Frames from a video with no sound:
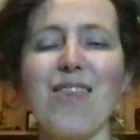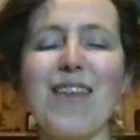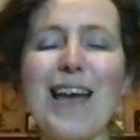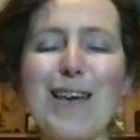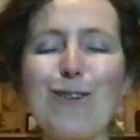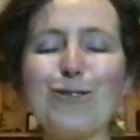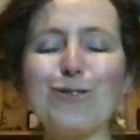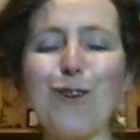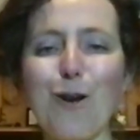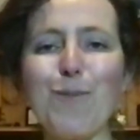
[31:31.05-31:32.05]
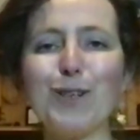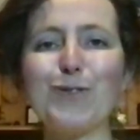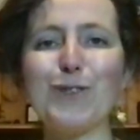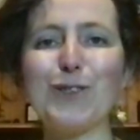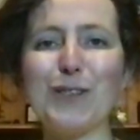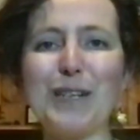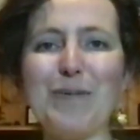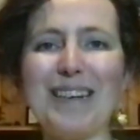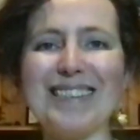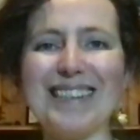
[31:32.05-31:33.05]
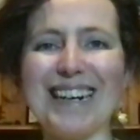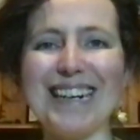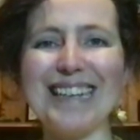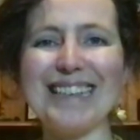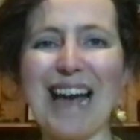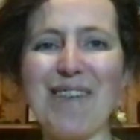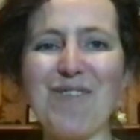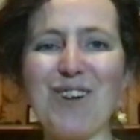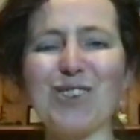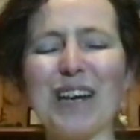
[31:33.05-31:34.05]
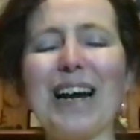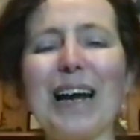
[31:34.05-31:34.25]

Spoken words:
Thank you so much for joining me tonight and watching.